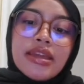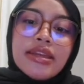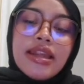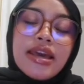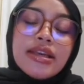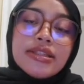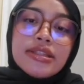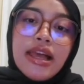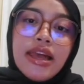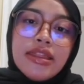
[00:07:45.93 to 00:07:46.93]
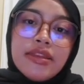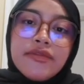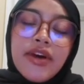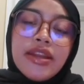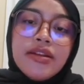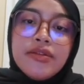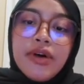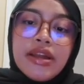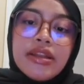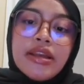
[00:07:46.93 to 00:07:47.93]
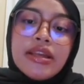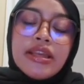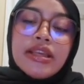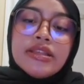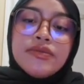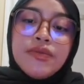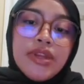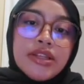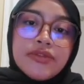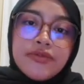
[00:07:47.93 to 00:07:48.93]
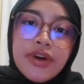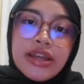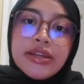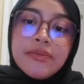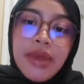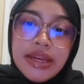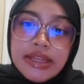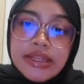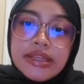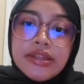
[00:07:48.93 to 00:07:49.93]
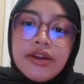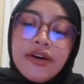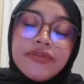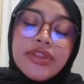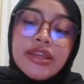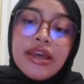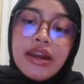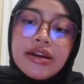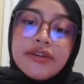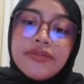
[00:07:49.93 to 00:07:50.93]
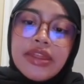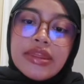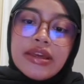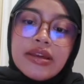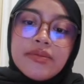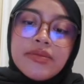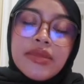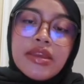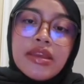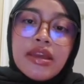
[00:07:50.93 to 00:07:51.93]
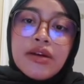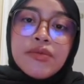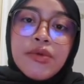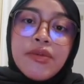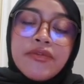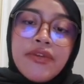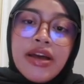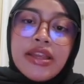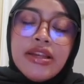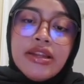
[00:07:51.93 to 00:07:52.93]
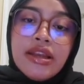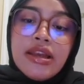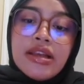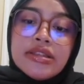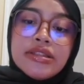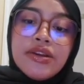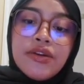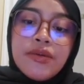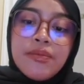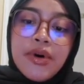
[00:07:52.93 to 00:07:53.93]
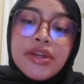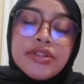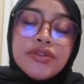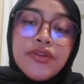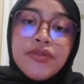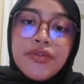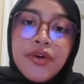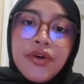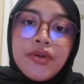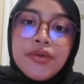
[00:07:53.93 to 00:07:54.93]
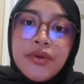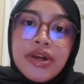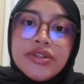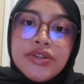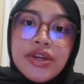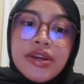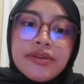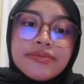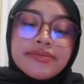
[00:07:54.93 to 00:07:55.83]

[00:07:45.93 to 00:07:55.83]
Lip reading: Next, and the final one is we need to find the magnitude of the error vector. We will find 0.2413.